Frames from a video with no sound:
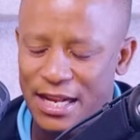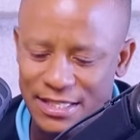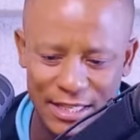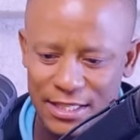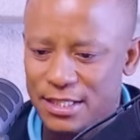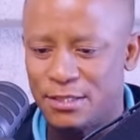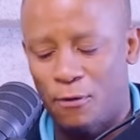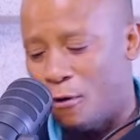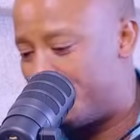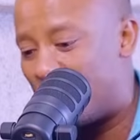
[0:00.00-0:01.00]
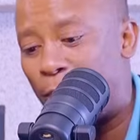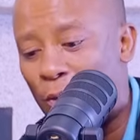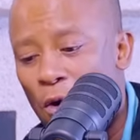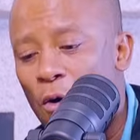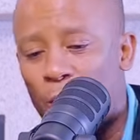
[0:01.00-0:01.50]
of
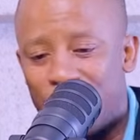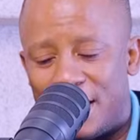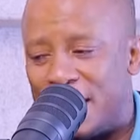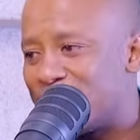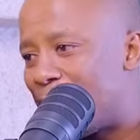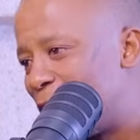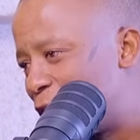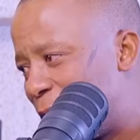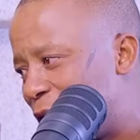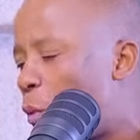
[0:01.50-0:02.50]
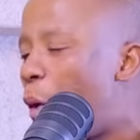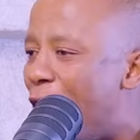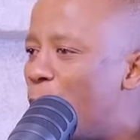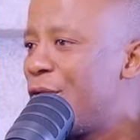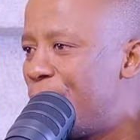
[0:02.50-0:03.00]
people within the establishment.
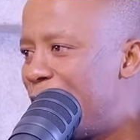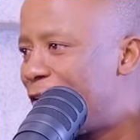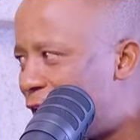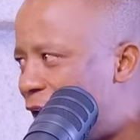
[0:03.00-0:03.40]
Why were you never